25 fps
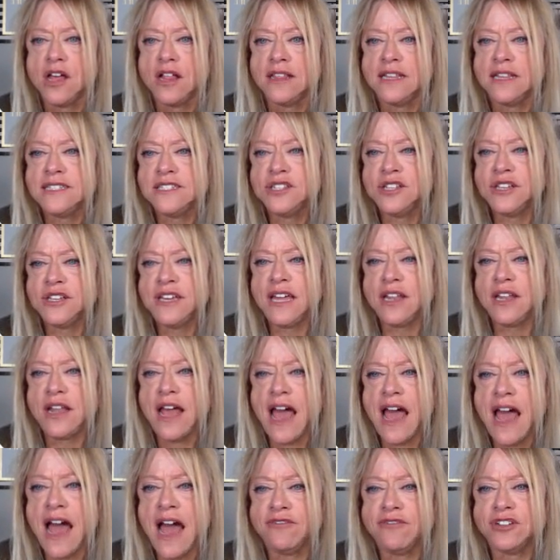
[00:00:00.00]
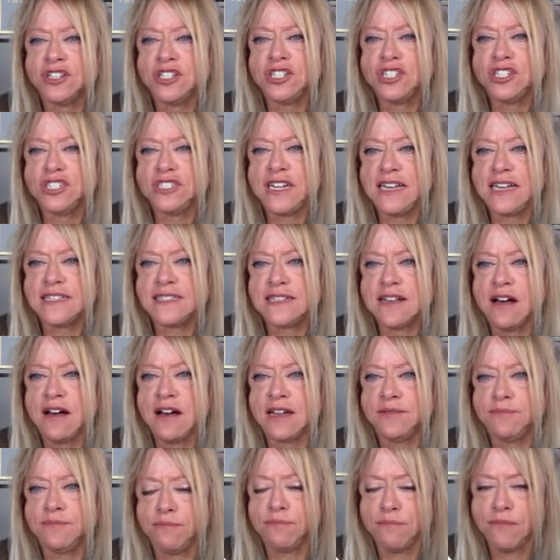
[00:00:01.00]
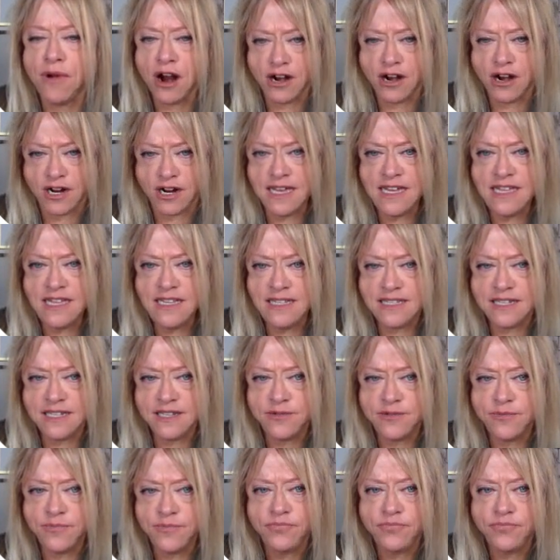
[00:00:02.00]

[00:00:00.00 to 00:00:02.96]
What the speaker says: Let's look at average days on market.